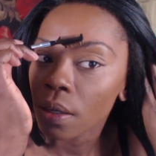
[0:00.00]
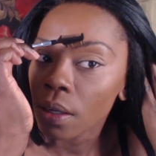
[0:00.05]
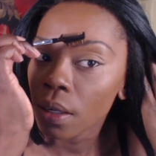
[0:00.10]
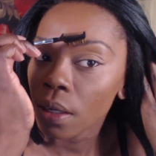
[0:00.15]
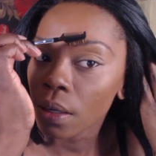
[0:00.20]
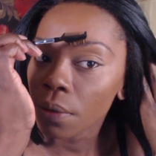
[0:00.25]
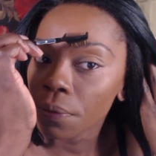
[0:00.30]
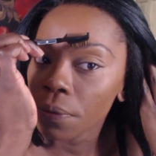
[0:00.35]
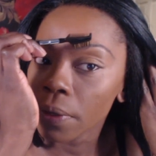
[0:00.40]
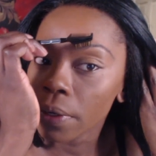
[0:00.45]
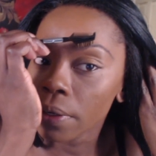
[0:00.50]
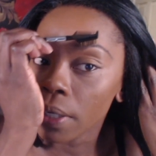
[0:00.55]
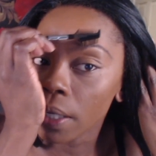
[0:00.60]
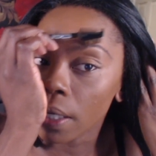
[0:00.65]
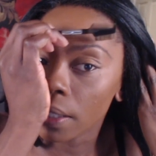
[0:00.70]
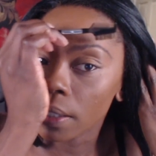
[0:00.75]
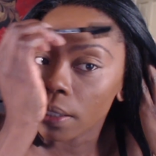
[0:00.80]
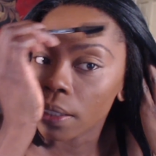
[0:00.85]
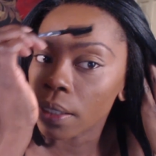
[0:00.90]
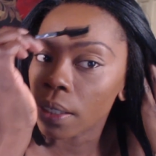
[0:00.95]
If they're
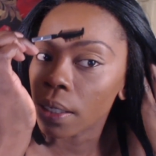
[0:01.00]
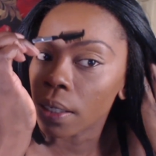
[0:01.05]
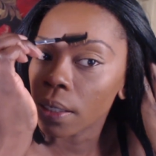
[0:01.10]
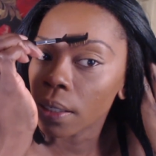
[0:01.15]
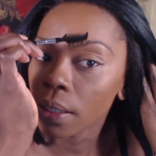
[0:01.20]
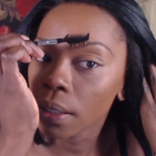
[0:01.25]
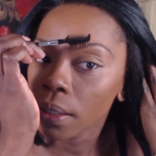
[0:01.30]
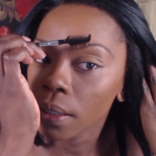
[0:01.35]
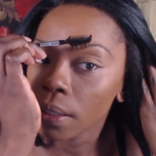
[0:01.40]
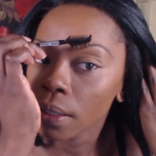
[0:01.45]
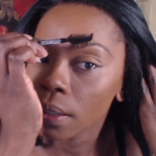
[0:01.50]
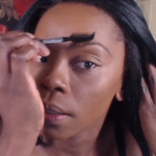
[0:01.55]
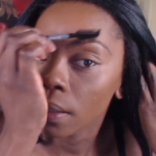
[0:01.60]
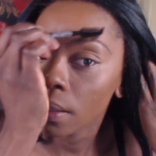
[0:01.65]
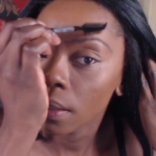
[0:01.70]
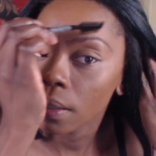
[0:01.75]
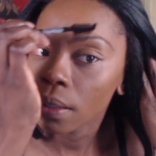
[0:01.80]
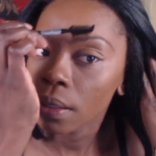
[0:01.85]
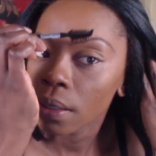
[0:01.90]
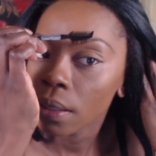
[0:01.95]
not done,
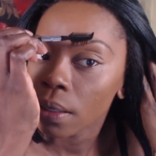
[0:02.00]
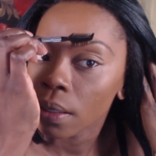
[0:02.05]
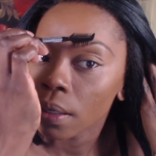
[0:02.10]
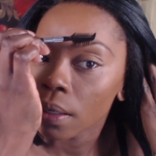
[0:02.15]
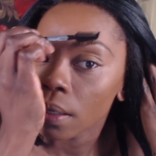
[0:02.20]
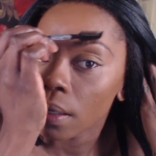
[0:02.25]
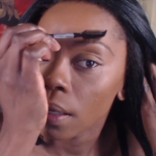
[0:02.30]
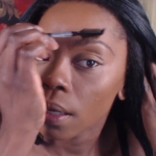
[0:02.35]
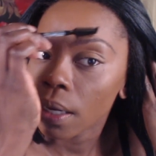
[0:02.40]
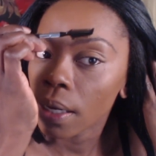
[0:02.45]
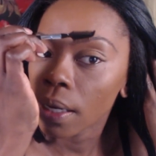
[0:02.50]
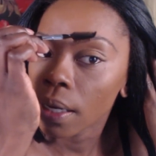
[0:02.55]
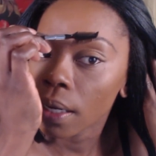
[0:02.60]
I